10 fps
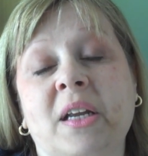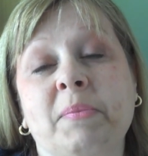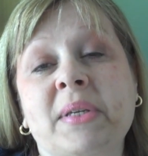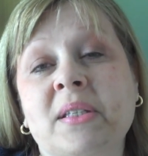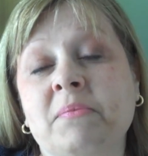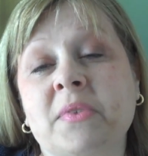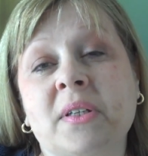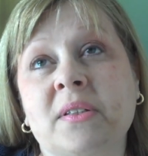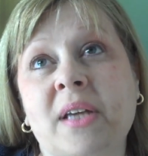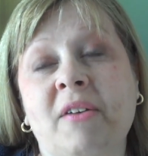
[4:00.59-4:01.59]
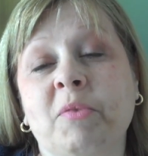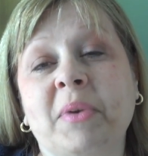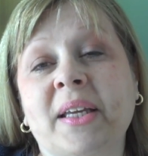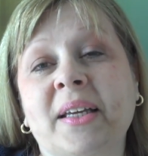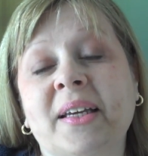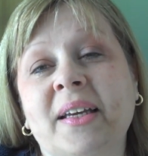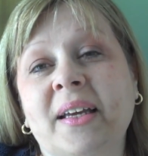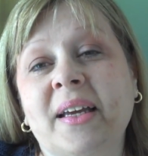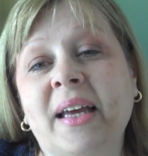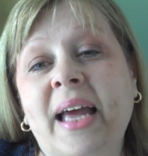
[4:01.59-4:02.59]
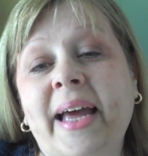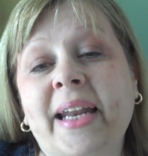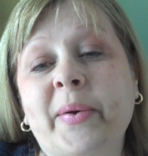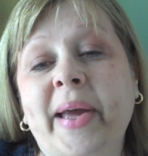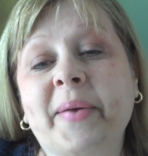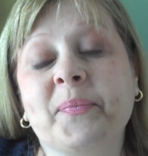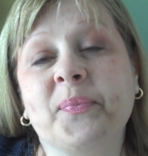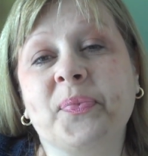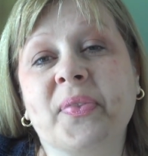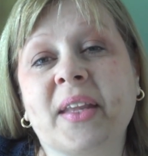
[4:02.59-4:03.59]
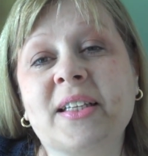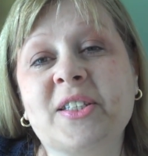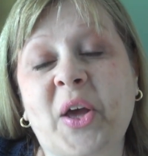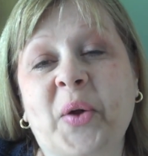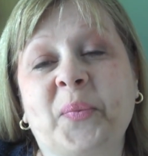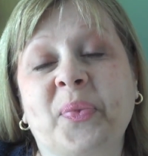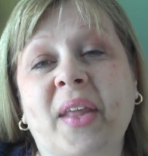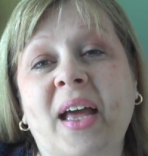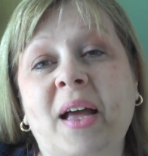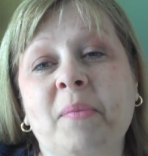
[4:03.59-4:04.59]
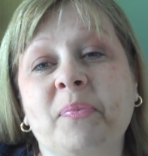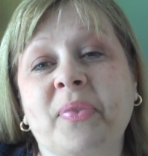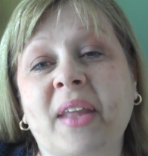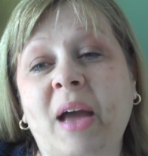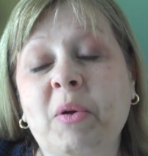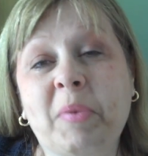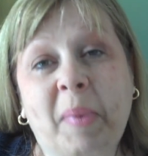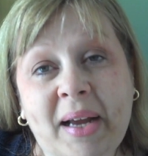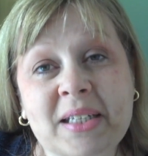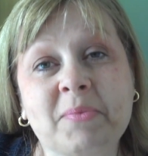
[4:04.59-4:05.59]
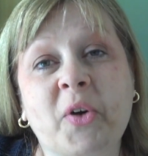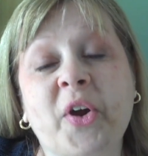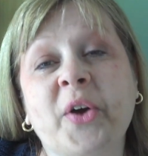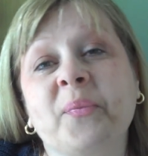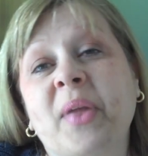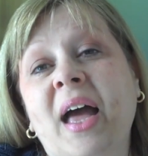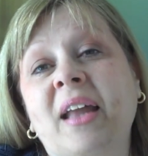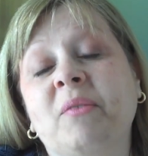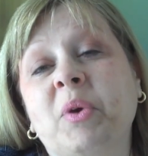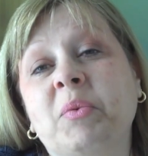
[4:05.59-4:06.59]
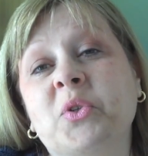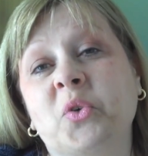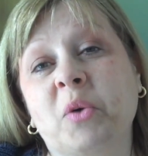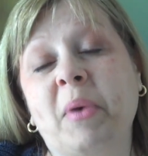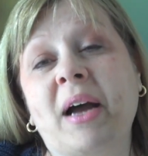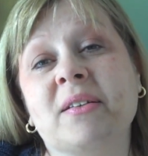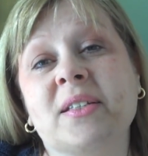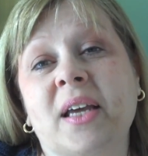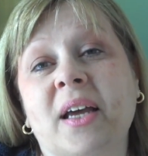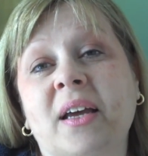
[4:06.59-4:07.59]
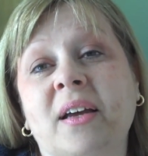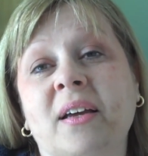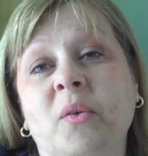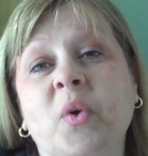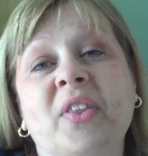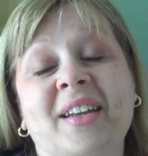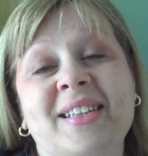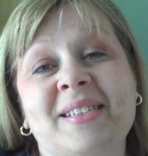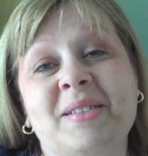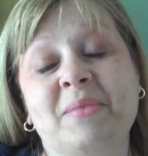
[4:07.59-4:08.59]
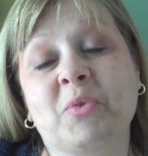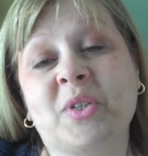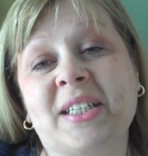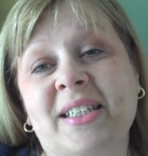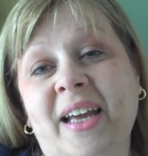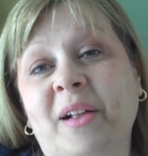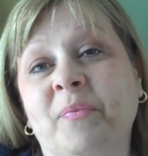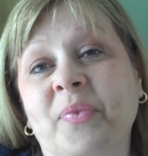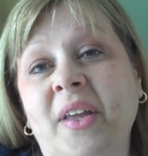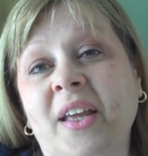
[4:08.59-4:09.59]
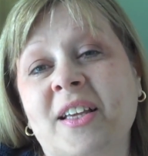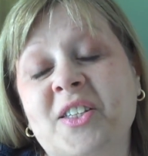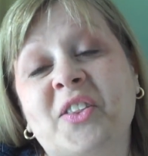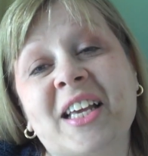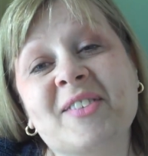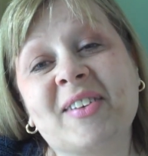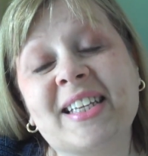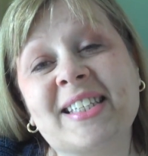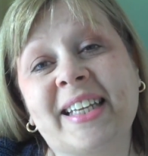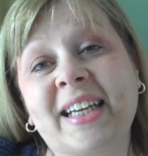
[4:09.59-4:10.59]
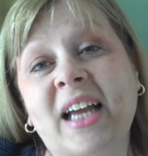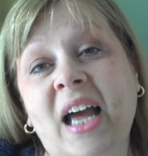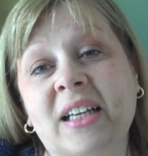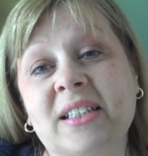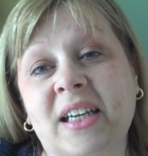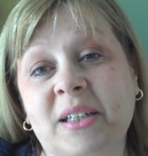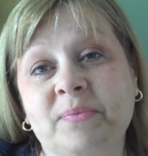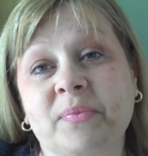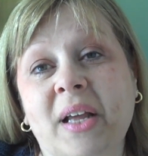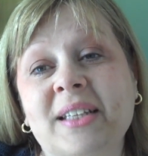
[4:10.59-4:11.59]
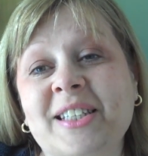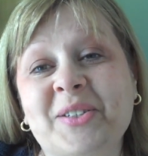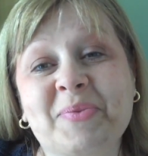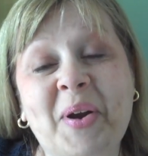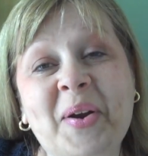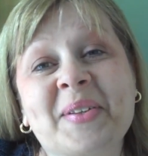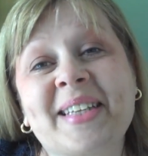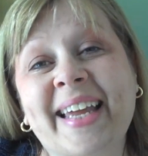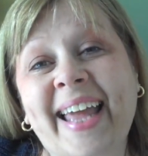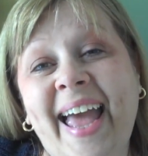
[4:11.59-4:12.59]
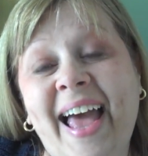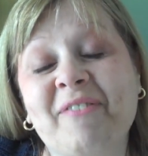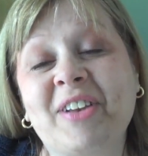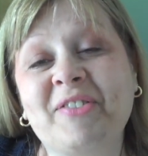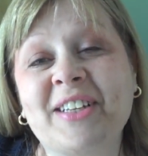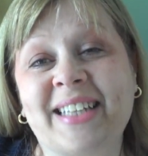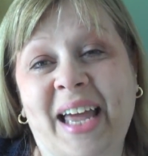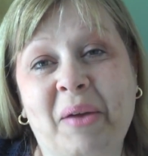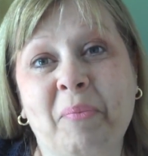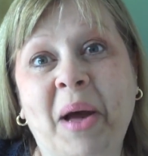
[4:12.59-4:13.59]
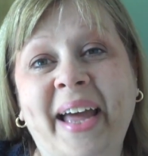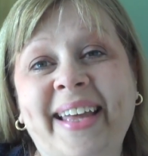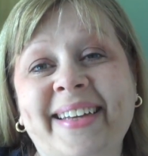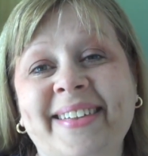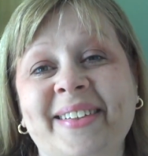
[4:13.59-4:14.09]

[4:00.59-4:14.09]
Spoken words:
I miss him terribly. Anyway, so I will be back tomorrow, and we will talk about worthiness in some more detail. So thanks for listening, and I'll see you tomorrow. Take care. Have a lovely day. Bye.